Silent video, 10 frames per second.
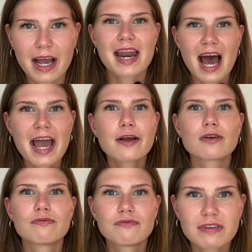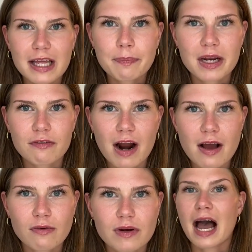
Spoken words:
and I could flip it around.